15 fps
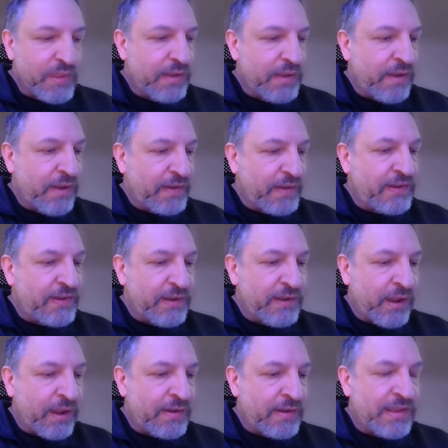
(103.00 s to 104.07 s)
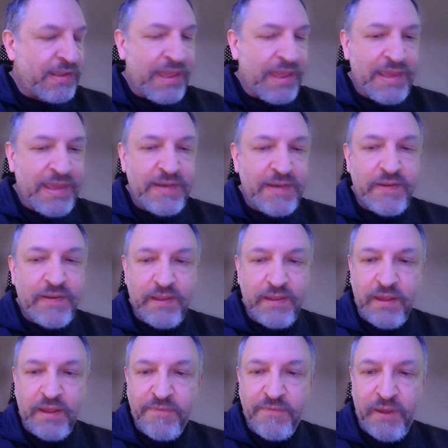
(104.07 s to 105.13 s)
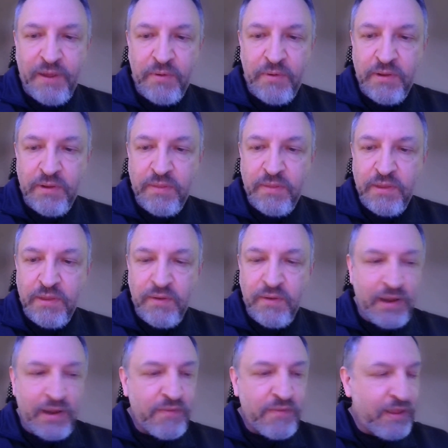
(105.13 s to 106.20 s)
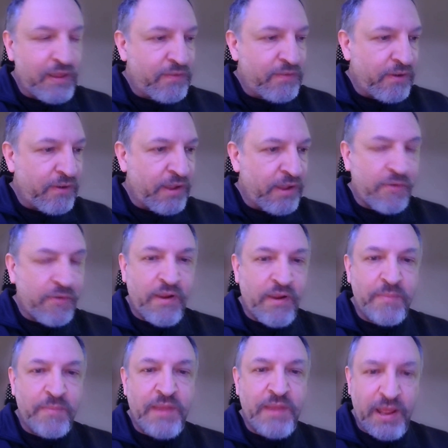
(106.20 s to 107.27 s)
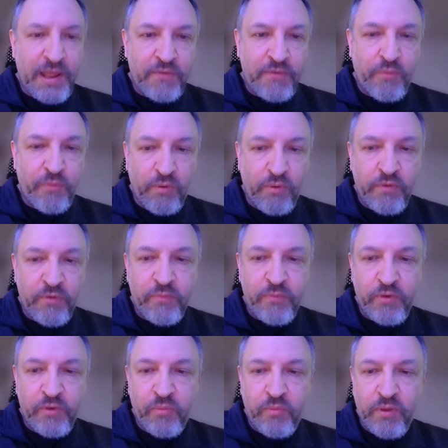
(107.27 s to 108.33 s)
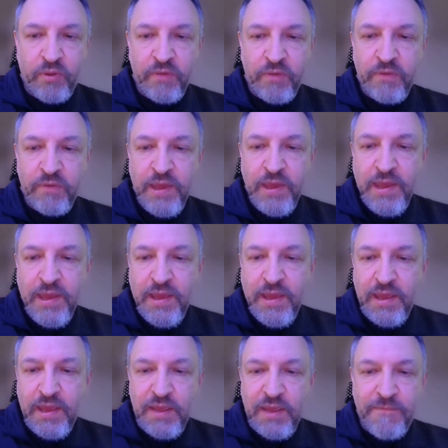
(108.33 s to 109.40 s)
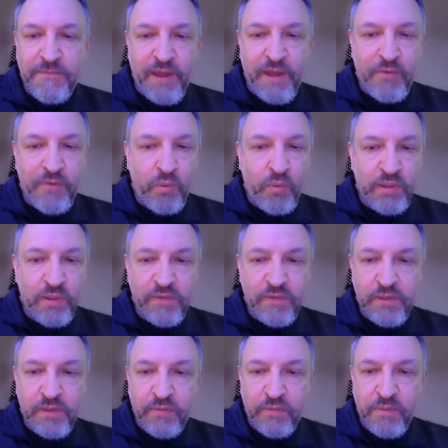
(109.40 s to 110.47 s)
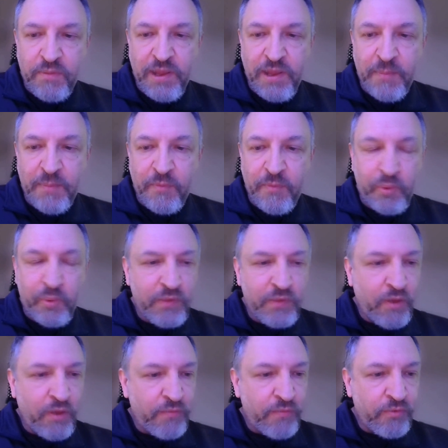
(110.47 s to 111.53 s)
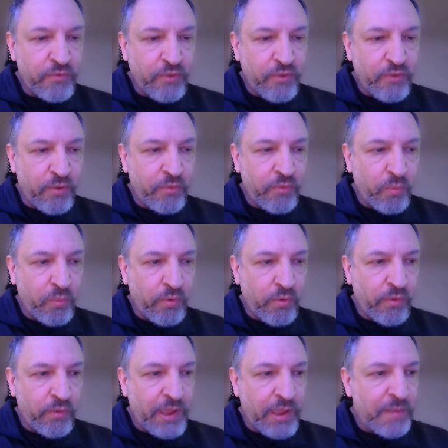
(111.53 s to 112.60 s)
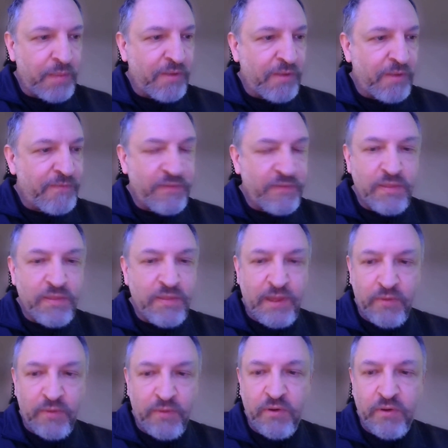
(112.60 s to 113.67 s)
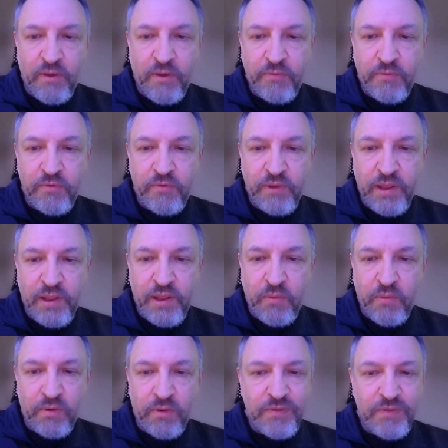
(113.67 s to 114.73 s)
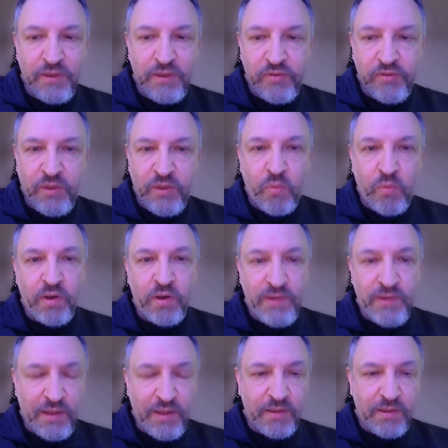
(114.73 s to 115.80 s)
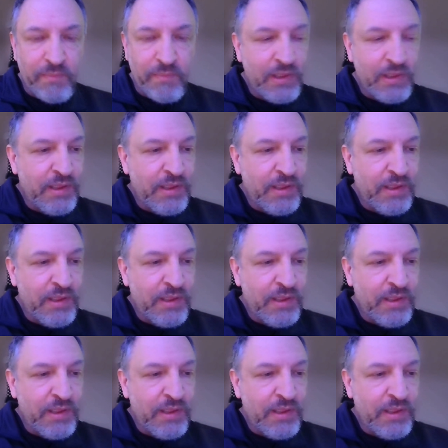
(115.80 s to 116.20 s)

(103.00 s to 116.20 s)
In 1998, I founded the United States Internet Crime Task Force, which was a 501c3 made up of police officers all over the world. I had about 50,000 officers in that organization at one time.